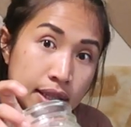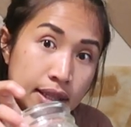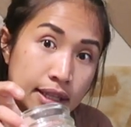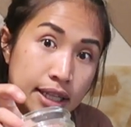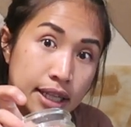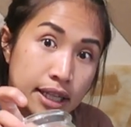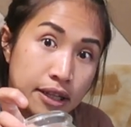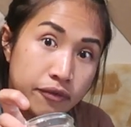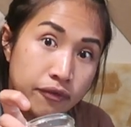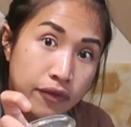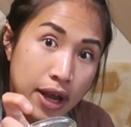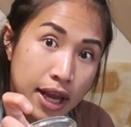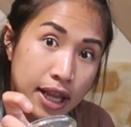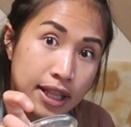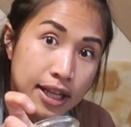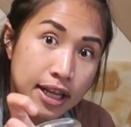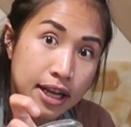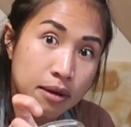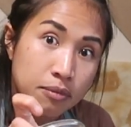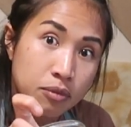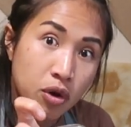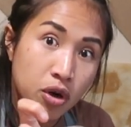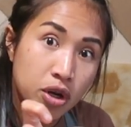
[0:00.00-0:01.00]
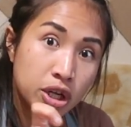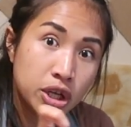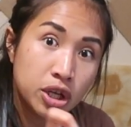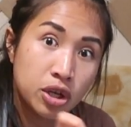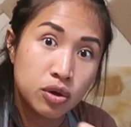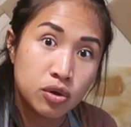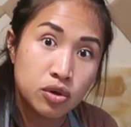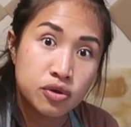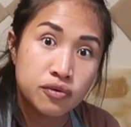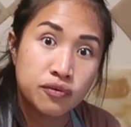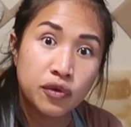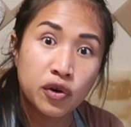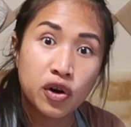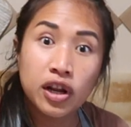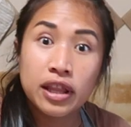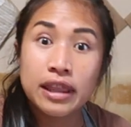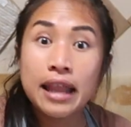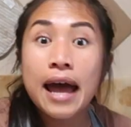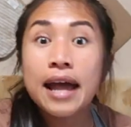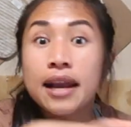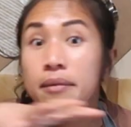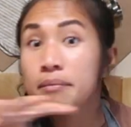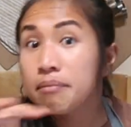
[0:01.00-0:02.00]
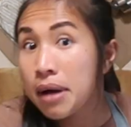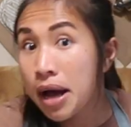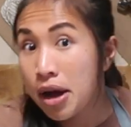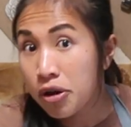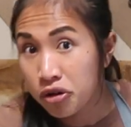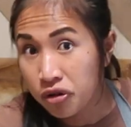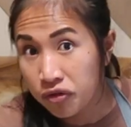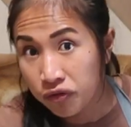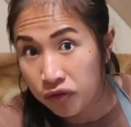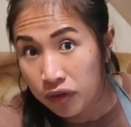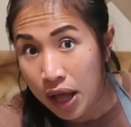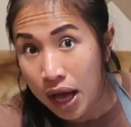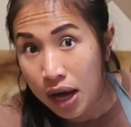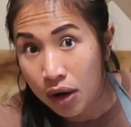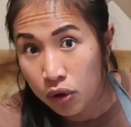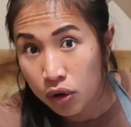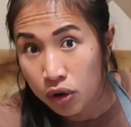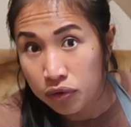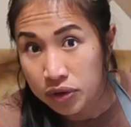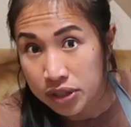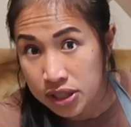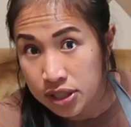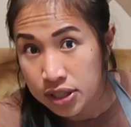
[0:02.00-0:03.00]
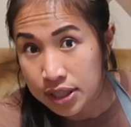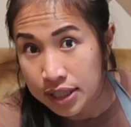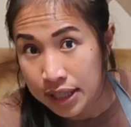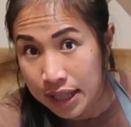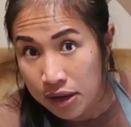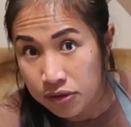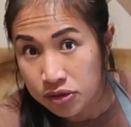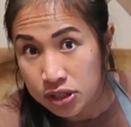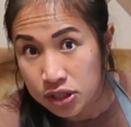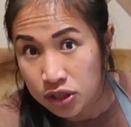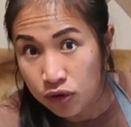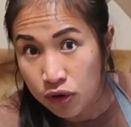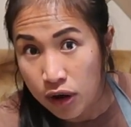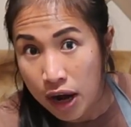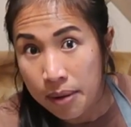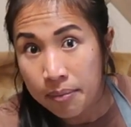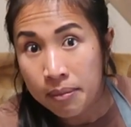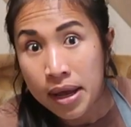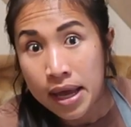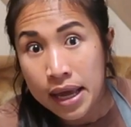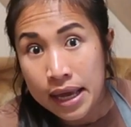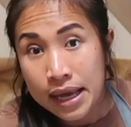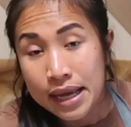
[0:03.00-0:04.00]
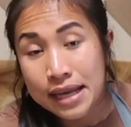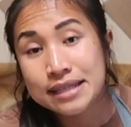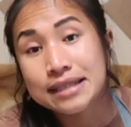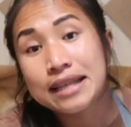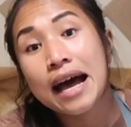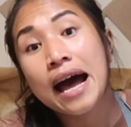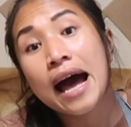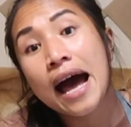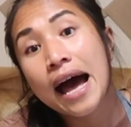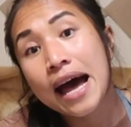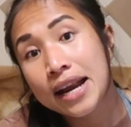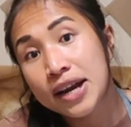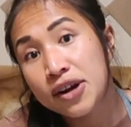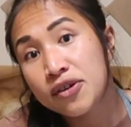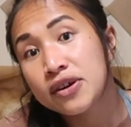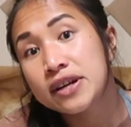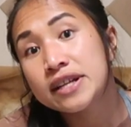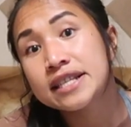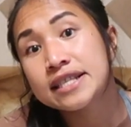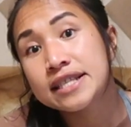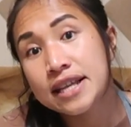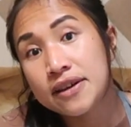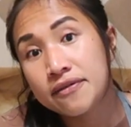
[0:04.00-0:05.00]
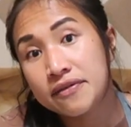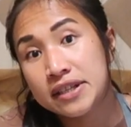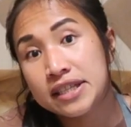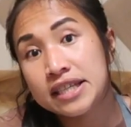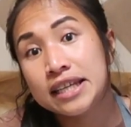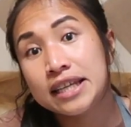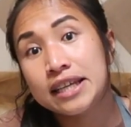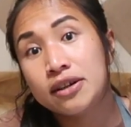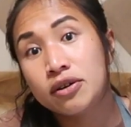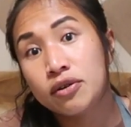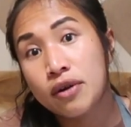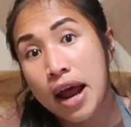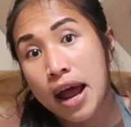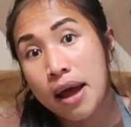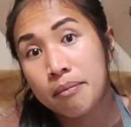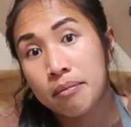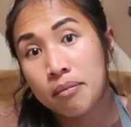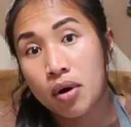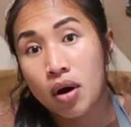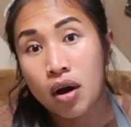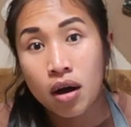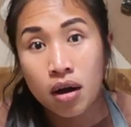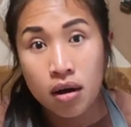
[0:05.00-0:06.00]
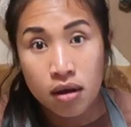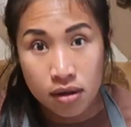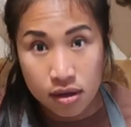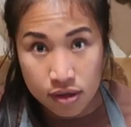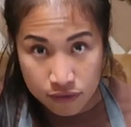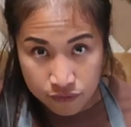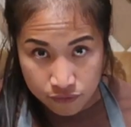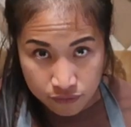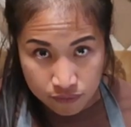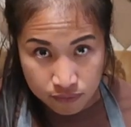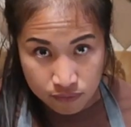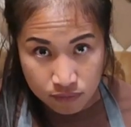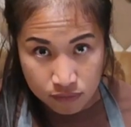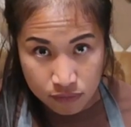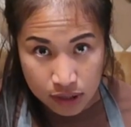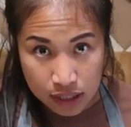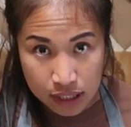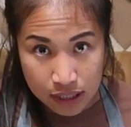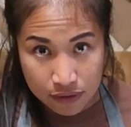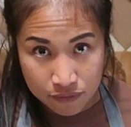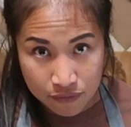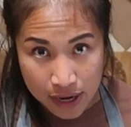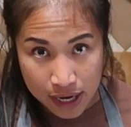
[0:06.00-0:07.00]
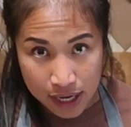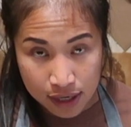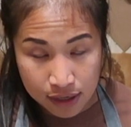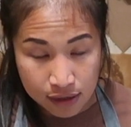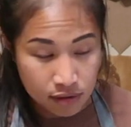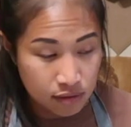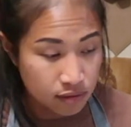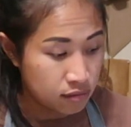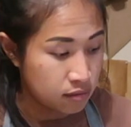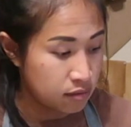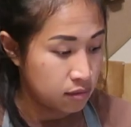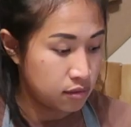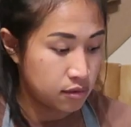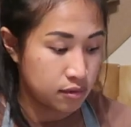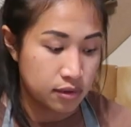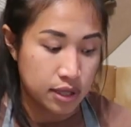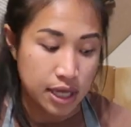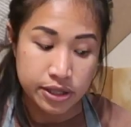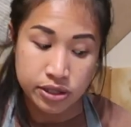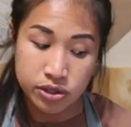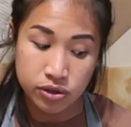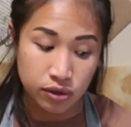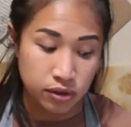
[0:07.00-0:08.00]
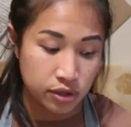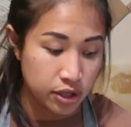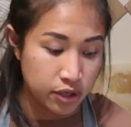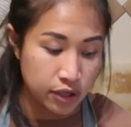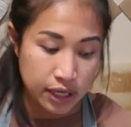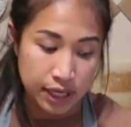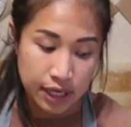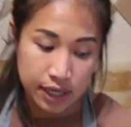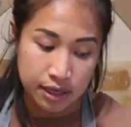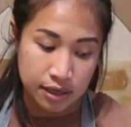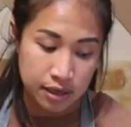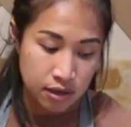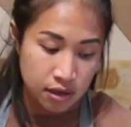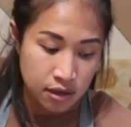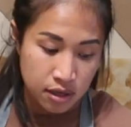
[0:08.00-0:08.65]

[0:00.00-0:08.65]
The levain that I'm going to use for that amount of flour, which is 1,000 grams, is 170 gram levain. That's all you need.